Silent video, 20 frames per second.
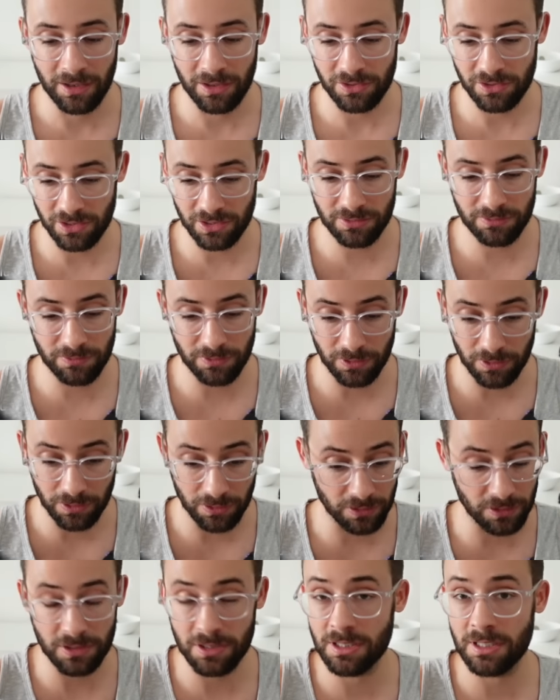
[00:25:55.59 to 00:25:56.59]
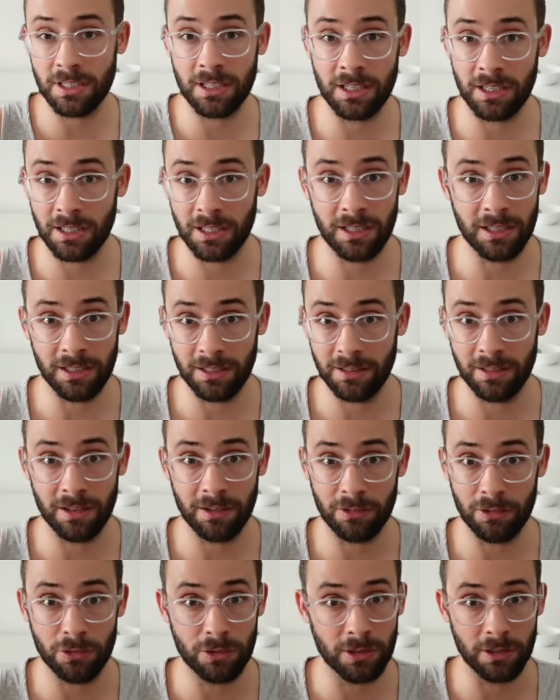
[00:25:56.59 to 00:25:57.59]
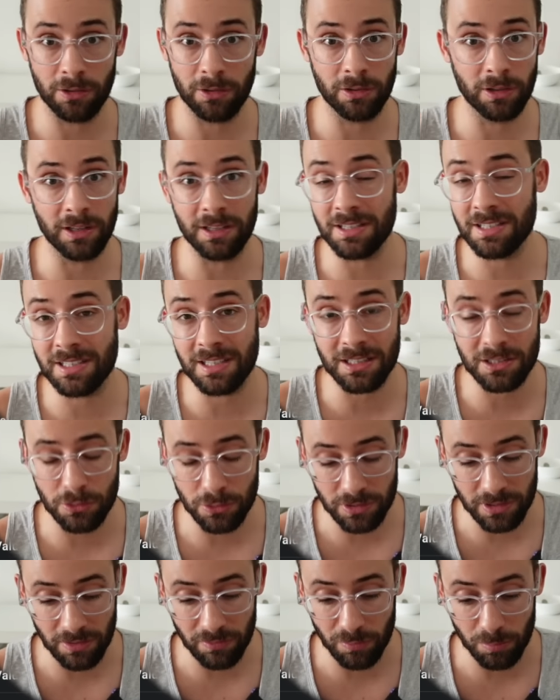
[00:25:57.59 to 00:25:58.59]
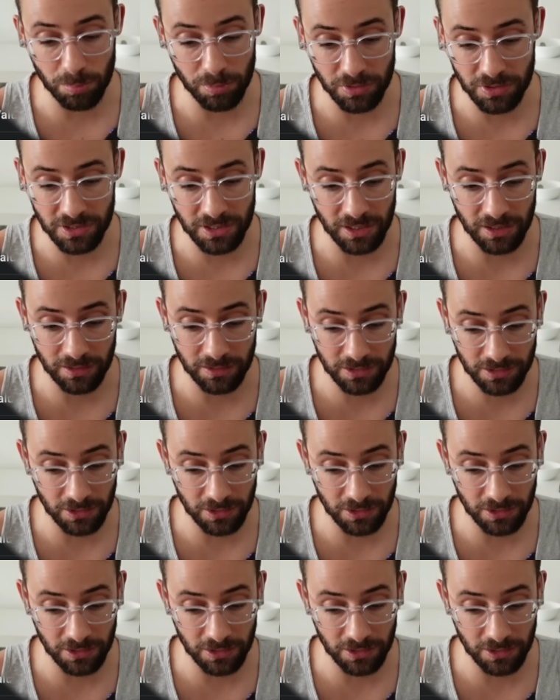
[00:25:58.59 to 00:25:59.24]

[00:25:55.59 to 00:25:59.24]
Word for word: Just for sticking it in there, you can earn like six or seven percent.